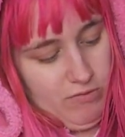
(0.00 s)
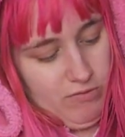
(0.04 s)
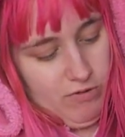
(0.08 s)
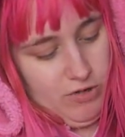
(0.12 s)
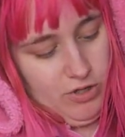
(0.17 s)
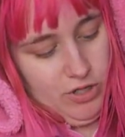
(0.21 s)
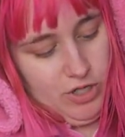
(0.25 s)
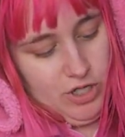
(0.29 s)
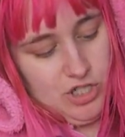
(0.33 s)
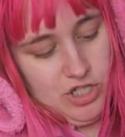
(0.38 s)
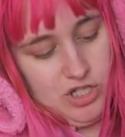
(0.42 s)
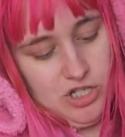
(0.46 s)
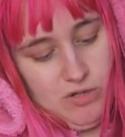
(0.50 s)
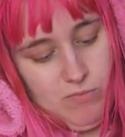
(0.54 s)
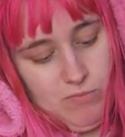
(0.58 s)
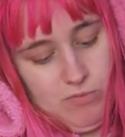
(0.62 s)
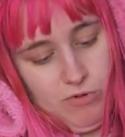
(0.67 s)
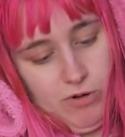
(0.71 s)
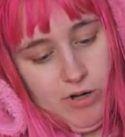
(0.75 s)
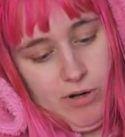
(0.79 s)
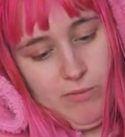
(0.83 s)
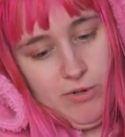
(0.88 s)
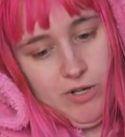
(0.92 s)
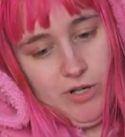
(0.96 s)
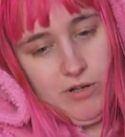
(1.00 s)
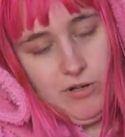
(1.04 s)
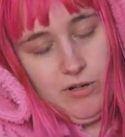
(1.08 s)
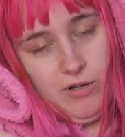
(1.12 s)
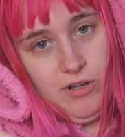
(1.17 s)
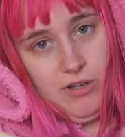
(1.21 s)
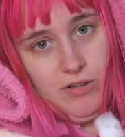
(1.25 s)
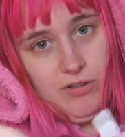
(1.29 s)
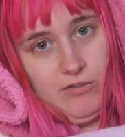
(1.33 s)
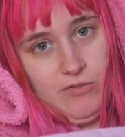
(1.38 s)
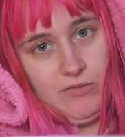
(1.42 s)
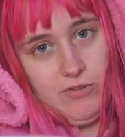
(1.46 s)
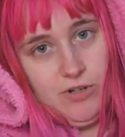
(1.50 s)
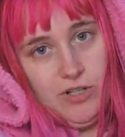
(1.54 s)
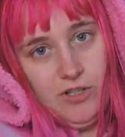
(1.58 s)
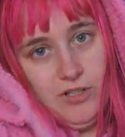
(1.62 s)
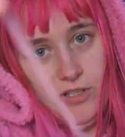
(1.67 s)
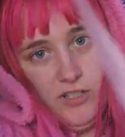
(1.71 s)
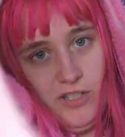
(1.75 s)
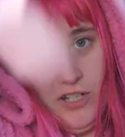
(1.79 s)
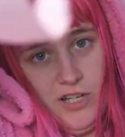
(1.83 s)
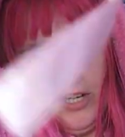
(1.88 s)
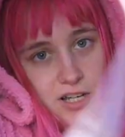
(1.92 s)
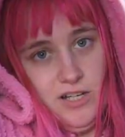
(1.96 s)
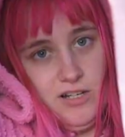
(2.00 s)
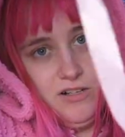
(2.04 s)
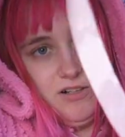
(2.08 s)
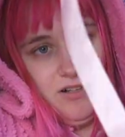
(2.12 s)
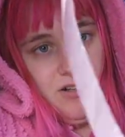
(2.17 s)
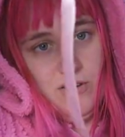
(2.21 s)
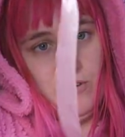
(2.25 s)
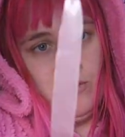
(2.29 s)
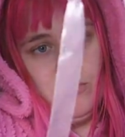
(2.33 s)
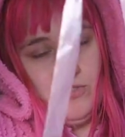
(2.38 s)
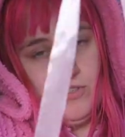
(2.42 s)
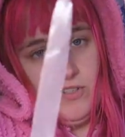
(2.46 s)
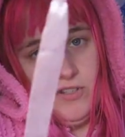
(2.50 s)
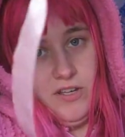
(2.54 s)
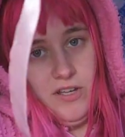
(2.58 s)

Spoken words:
really cheap ribbon on the front to tie it closed.